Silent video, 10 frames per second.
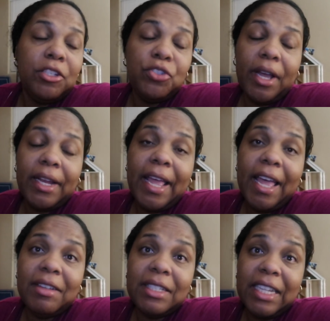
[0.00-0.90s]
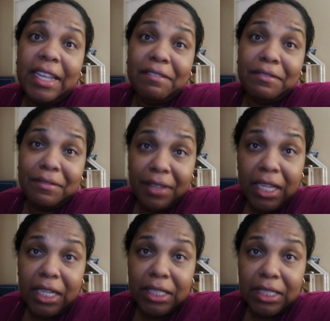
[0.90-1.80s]
trying to have it to get
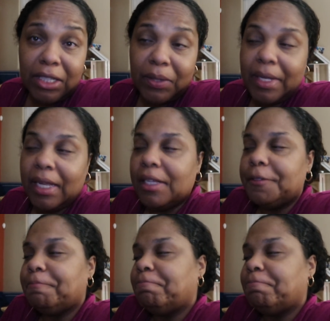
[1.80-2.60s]
fixed, okay?